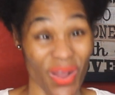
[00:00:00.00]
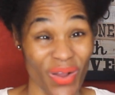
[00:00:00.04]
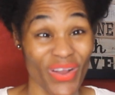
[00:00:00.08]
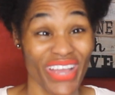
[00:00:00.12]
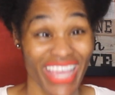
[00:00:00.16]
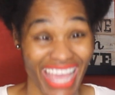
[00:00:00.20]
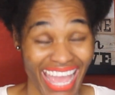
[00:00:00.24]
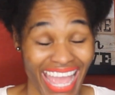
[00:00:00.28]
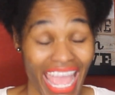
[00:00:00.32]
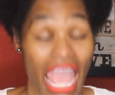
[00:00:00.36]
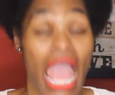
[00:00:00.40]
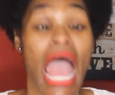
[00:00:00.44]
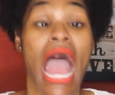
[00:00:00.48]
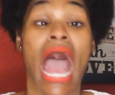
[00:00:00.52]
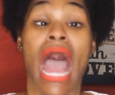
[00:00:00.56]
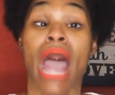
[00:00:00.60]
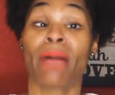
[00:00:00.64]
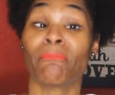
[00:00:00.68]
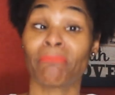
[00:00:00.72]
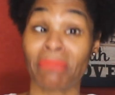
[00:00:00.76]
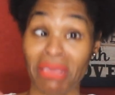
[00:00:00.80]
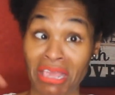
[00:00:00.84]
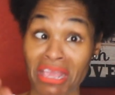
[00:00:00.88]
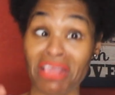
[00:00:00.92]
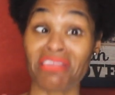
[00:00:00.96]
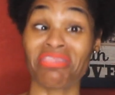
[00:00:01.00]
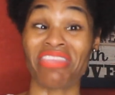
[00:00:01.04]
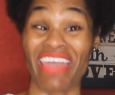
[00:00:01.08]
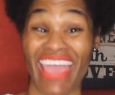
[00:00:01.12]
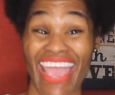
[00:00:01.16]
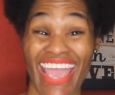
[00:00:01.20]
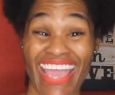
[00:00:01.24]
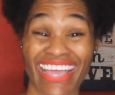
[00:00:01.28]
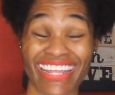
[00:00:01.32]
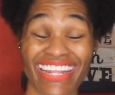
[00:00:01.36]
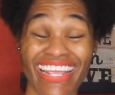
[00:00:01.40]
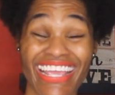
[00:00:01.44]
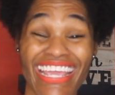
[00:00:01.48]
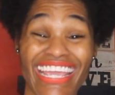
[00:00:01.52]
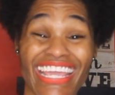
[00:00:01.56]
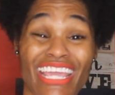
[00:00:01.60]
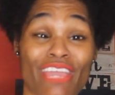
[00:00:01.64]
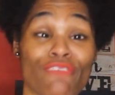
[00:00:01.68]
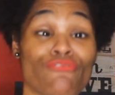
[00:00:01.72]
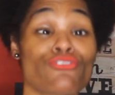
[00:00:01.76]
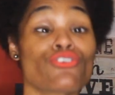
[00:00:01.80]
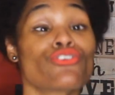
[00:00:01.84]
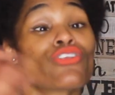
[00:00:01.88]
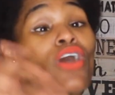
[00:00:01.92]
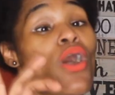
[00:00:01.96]
okay? I mean that.
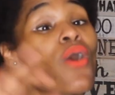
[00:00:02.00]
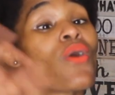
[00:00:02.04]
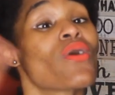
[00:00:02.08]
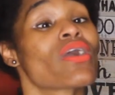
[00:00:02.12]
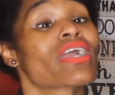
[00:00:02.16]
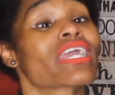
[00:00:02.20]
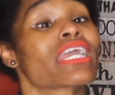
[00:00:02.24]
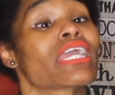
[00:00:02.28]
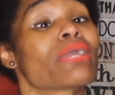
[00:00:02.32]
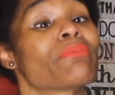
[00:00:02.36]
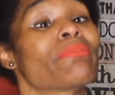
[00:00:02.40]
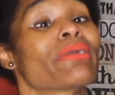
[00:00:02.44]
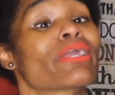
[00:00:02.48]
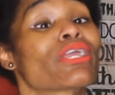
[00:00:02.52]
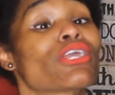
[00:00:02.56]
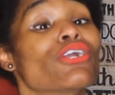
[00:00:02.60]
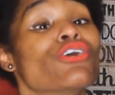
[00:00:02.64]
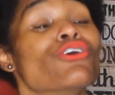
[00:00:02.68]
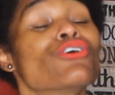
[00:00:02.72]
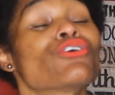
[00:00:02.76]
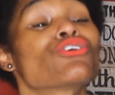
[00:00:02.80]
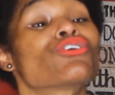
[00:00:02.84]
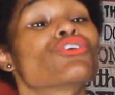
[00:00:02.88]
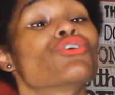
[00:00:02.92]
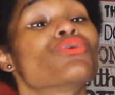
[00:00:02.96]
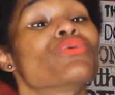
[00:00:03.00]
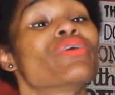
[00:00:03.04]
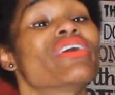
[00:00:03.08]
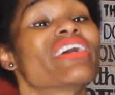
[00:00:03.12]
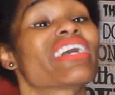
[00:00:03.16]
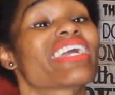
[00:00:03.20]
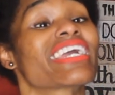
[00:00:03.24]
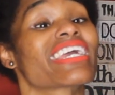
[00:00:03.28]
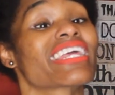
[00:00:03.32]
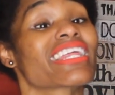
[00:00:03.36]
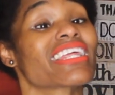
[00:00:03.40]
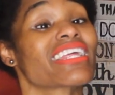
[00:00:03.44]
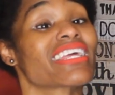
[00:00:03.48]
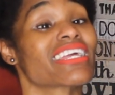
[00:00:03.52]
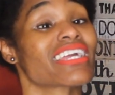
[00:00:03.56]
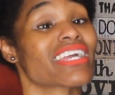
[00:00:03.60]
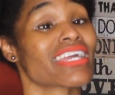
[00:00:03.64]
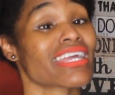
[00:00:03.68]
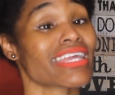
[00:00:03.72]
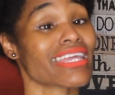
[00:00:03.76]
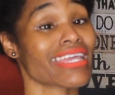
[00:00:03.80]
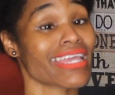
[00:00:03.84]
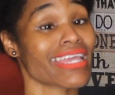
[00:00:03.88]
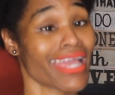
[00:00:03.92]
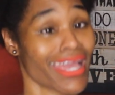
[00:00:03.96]
If you don't keep it cute, you will get
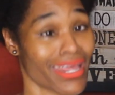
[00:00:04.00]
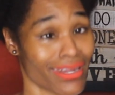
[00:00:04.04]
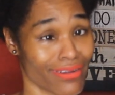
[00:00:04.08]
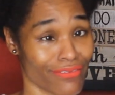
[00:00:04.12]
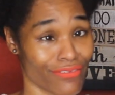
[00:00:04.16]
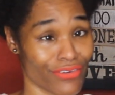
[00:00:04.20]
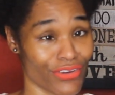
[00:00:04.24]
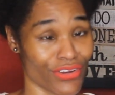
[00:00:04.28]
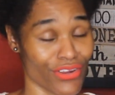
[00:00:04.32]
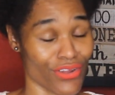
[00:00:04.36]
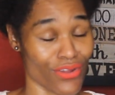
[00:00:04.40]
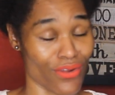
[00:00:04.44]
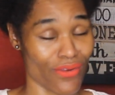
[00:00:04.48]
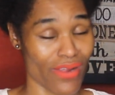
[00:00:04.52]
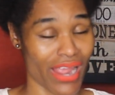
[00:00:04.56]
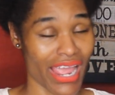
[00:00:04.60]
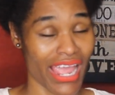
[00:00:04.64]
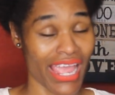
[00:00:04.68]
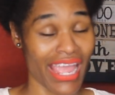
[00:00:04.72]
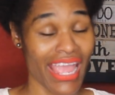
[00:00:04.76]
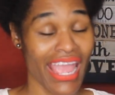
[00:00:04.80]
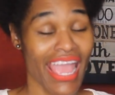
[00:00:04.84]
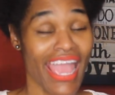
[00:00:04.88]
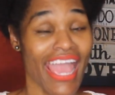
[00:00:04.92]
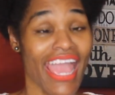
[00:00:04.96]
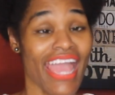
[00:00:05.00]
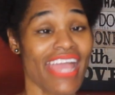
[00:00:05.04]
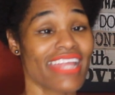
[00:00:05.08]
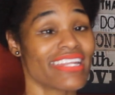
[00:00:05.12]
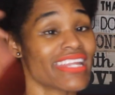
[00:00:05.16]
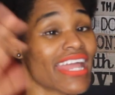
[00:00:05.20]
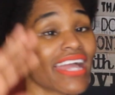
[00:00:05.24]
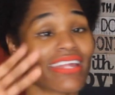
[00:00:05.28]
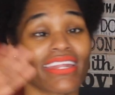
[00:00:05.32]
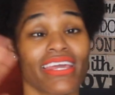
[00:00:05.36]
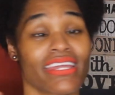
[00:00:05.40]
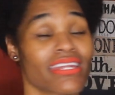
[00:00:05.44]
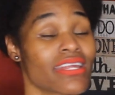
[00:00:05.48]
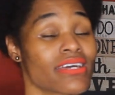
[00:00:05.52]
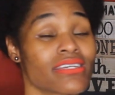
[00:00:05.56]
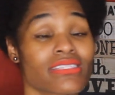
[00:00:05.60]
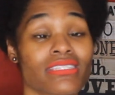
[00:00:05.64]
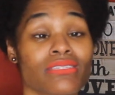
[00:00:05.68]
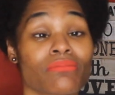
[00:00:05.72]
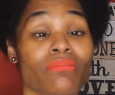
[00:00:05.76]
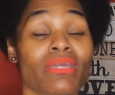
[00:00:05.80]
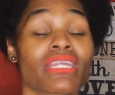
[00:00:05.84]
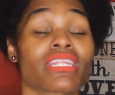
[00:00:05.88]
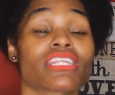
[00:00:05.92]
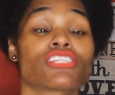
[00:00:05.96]
out of here, all right? Now that
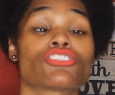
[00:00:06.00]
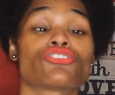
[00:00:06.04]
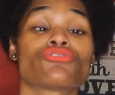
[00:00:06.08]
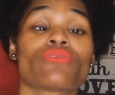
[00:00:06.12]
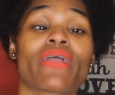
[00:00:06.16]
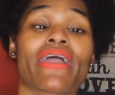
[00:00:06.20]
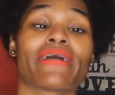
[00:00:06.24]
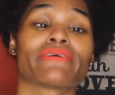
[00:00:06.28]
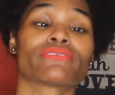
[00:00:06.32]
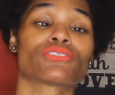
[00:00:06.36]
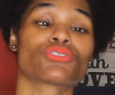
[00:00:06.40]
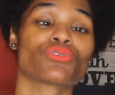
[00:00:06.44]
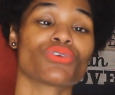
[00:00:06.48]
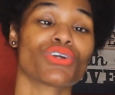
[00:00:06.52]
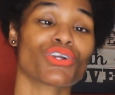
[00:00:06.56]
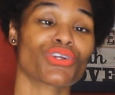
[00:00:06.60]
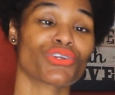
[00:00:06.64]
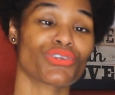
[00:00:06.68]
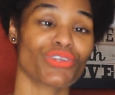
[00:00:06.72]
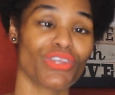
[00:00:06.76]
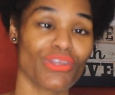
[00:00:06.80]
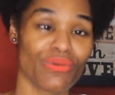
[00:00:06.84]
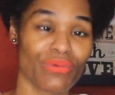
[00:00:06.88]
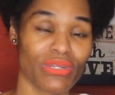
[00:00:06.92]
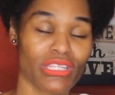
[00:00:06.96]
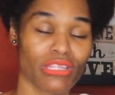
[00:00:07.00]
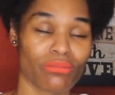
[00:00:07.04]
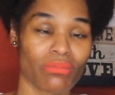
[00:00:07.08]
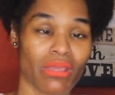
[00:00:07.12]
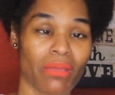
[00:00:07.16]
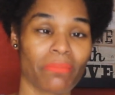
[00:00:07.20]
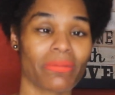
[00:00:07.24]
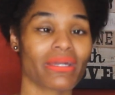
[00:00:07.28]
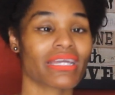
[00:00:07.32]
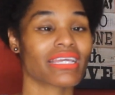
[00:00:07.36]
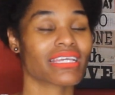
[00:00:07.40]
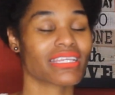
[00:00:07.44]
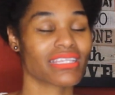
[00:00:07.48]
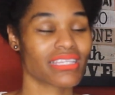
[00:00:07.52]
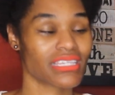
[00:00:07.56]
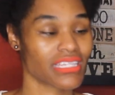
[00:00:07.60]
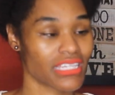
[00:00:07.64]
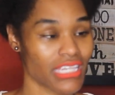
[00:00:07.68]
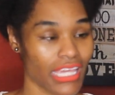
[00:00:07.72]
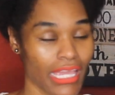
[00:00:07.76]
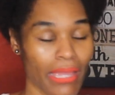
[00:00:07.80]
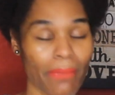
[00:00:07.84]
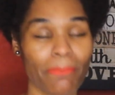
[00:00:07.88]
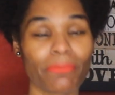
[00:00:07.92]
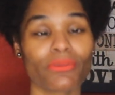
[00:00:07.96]
doesn't mean that you have to agree with me, but
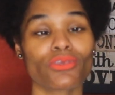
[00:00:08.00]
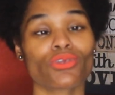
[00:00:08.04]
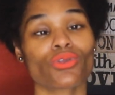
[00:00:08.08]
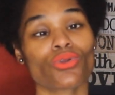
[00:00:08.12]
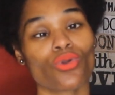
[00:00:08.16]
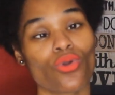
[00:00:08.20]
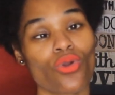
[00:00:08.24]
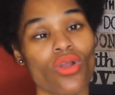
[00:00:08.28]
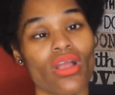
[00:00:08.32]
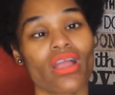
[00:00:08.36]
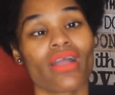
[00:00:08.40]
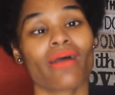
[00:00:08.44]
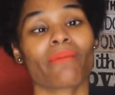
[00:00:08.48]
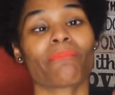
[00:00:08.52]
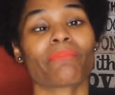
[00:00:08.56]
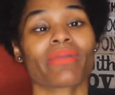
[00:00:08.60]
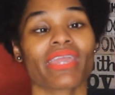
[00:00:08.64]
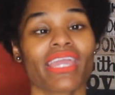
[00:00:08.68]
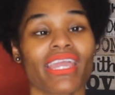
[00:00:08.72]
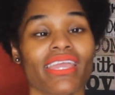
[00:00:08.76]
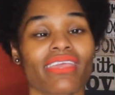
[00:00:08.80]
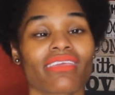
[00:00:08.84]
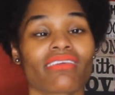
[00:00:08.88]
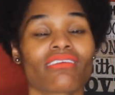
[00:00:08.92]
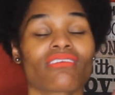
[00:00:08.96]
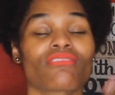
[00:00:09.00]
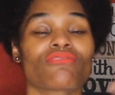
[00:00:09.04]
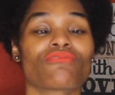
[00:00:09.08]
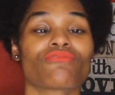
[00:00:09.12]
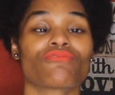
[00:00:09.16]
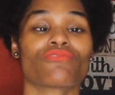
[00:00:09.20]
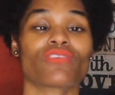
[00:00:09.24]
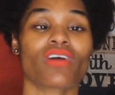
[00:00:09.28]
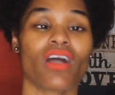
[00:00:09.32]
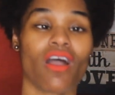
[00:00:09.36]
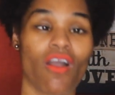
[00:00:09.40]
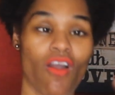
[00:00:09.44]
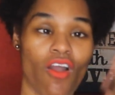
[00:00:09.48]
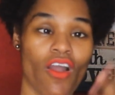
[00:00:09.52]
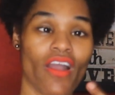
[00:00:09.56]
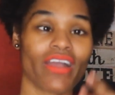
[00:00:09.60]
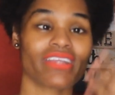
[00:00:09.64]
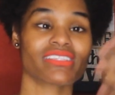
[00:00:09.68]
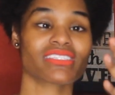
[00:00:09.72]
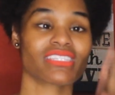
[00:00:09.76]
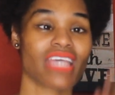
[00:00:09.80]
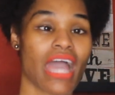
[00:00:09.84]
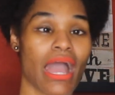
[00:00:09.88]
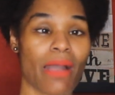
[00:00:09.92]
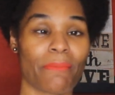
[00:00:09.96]
keep your opinion
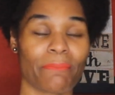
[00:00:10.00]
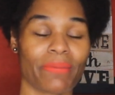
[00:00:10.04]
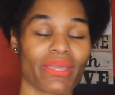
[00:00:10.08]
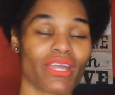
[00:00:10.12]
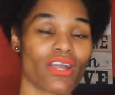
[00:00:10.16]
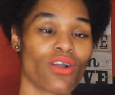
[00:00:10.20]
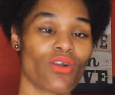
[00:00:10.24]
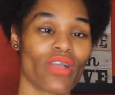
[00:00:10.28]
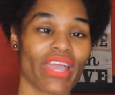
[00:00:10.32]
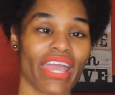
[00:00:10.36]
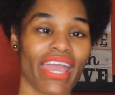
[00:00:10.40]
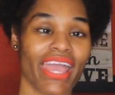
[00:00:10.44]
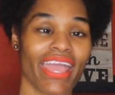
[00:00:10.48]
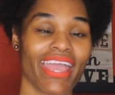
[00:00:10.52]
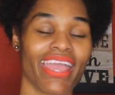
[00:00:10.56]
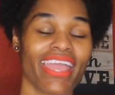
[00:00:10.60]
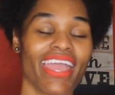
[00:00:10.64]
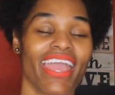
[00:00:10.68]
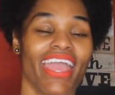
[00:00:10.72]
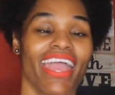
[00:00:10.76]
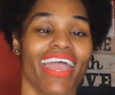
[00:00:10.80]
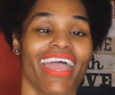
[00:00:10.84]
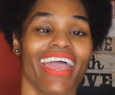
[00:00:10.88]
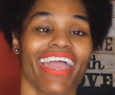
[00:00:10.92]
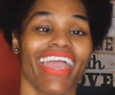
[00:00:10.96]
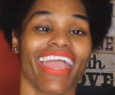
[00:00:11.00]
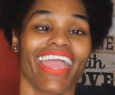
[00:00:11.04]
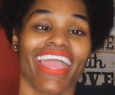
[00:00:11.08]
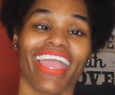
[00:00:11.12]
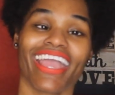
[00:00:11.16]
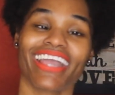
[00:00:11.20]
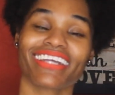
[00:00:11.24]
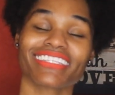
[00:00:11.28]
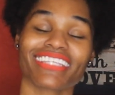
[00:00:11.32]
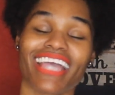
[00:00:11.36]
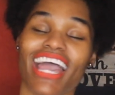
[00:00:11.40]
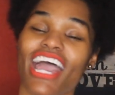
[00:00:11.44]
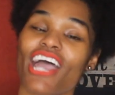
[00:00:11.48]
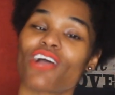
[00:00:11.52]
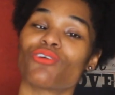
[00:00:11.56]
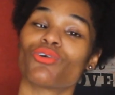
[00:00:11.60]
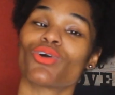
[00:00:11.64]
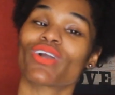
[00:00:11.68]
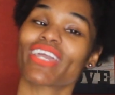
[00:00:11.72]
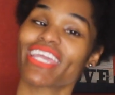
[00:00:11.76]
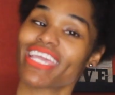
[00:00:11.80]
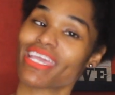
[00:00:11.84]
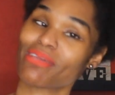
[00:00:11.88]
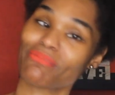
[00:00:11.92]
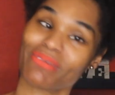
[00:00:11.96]
on topic, okay? And
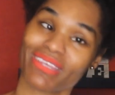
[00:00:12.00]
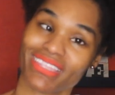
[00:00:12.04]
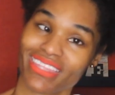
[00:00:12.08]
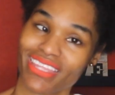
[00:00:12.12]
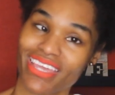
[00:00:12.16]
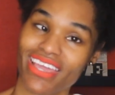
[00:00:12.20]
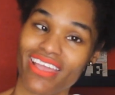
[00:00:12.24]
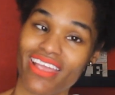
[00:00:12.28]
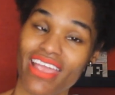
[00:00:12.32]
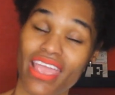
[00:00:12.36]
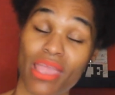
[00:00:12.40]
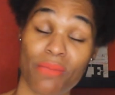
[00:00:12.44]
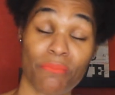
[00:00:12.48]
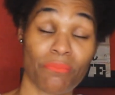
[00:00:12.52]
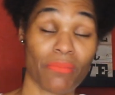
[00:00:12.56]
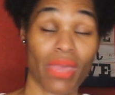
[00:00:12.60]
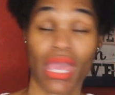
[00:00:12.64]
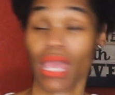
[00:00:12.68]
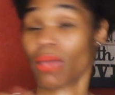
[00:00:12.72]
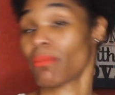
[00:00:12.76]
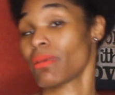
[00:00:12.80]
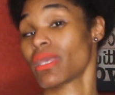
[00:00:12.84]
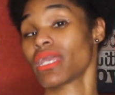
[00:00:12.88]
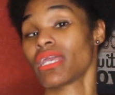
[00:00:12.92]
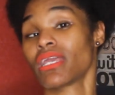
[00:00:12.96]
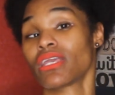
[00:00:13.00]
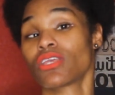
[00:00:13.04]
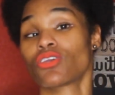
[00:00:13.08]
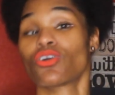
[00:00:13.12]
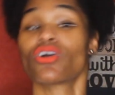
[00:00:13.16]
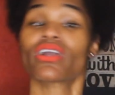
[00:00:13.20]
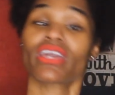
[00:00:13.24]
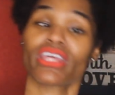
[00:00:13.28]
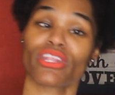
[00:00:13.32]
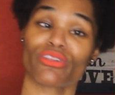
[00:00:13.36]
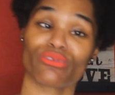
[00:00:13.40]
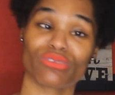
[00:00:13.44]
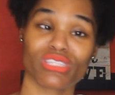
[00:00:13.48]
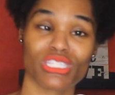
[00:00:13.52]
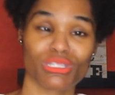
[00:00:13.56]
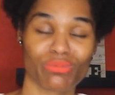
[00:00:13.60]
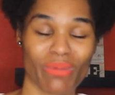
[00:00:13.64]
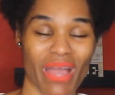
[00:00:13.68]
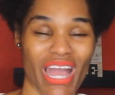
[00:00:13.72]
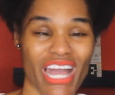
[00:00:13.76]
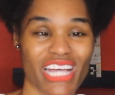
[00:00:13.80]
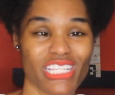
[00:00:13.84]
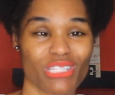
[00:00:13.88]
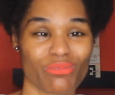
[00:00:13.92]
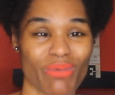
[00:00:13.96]
I will keep it there, and maybe you'll get a
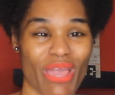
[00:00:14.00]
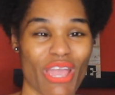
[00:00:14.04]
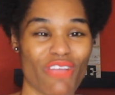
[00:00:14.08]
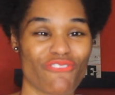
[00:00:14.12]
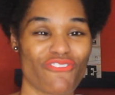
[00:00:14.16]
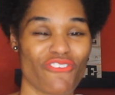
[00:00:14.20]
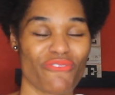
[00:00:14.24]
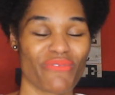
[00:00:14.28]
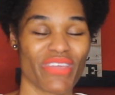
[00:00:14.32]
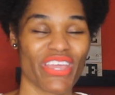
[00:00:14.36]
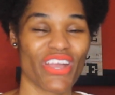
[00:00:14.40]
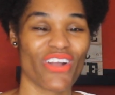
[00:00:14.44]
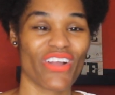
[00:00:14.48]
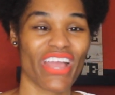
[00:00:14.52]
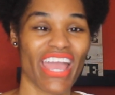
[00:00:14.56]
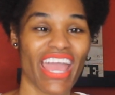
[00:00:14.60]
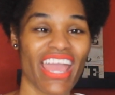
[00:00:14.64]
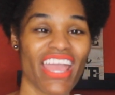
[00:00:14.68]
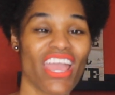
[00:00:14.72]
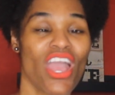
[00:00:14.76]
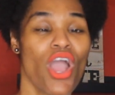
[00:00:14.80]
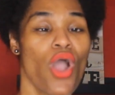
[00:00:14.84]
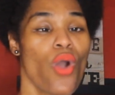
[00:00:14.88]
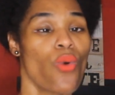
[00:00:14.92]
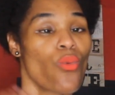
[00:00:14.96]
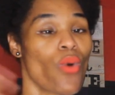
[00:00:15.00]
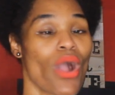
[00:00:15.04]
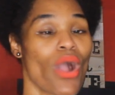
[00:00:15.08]
response back from me, okay?